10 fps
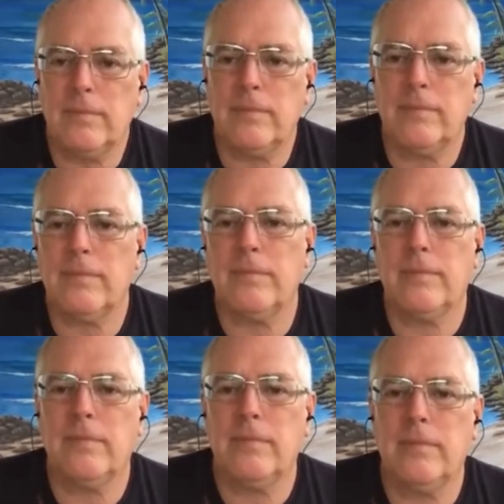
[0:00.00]

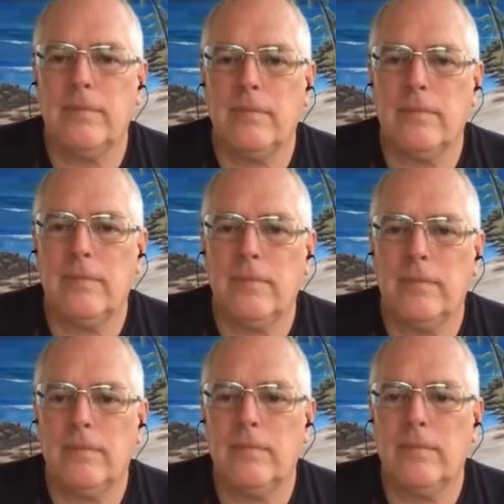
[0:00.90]

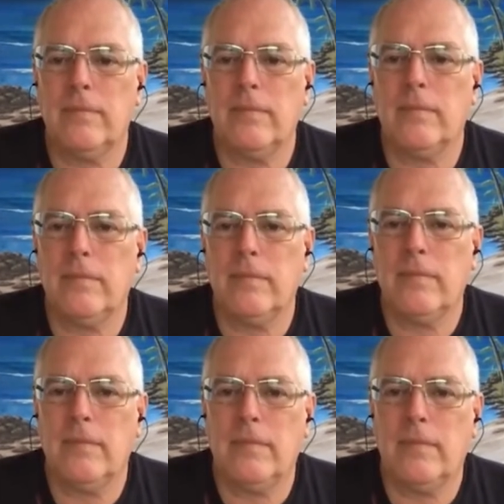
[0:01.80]

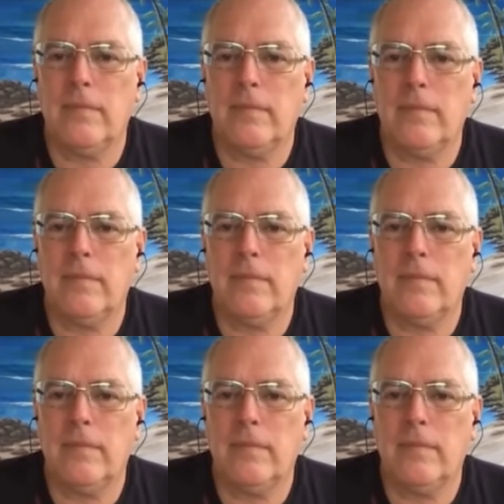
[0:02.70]
No words are spoken by the person on screen.